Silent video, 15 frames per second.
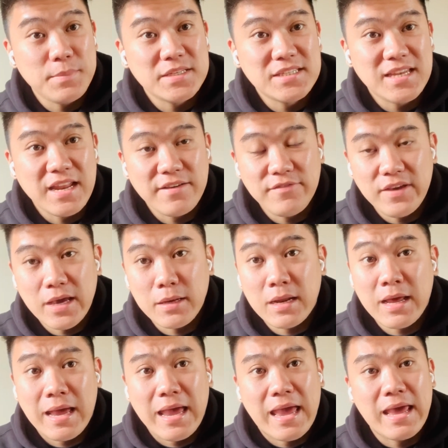is Levi and
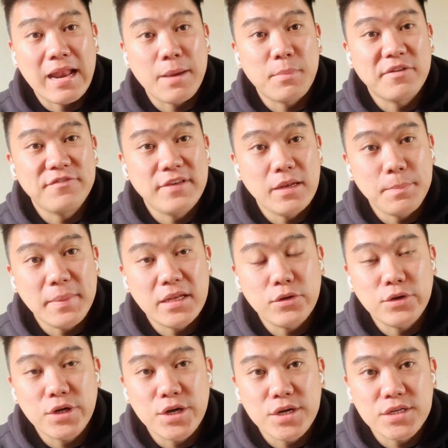I'm a Filipino
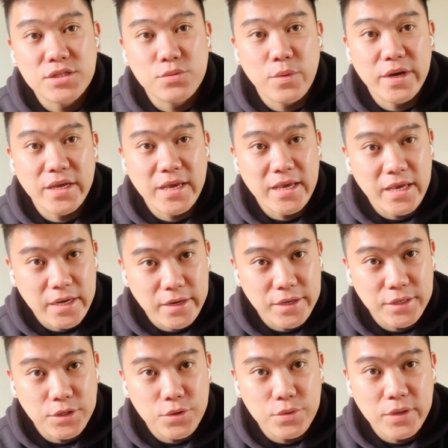nurse working here in
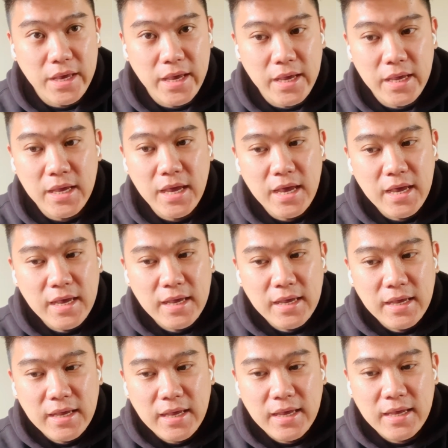UK,
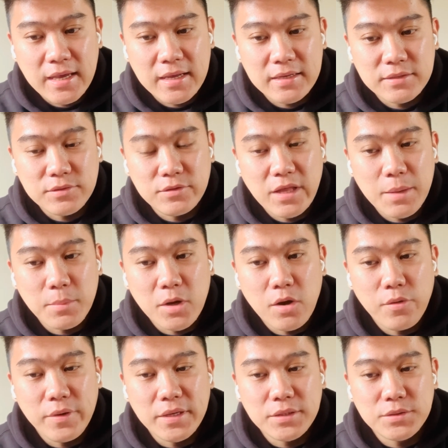and today I'm
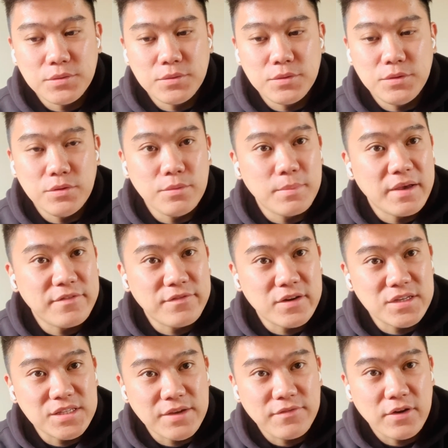going to do my
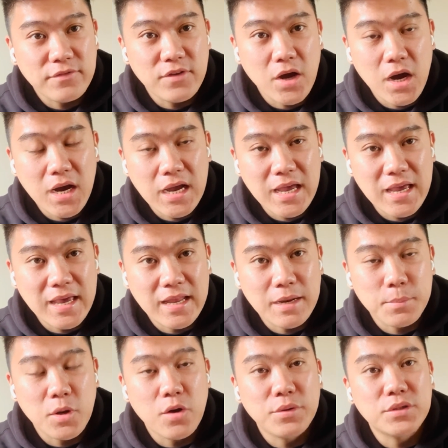first ever vlog, and
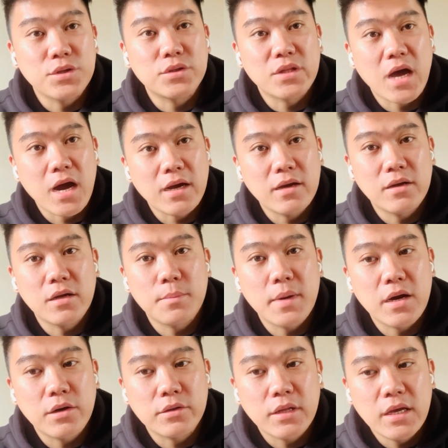I'm going to tackle
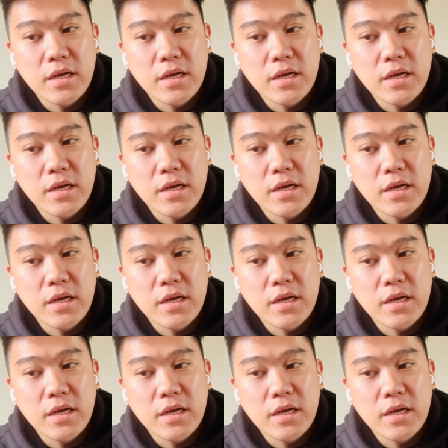about